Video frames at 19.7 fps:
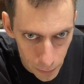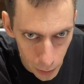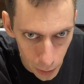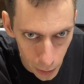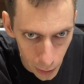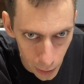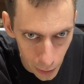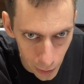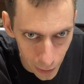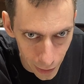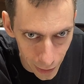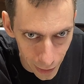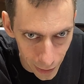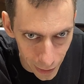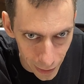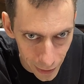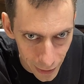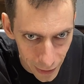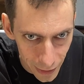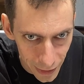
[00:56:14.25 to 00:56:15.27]

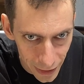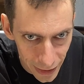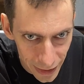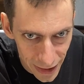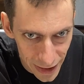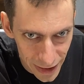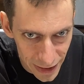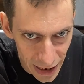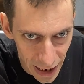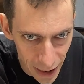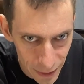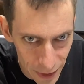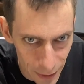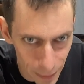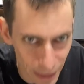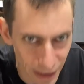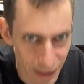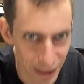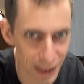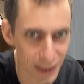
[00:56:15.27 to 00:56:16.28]
It doesn't have
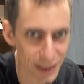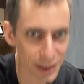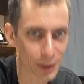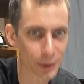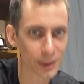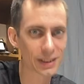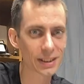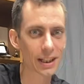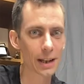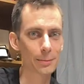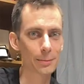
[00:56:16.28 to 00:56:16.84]
to be necessarily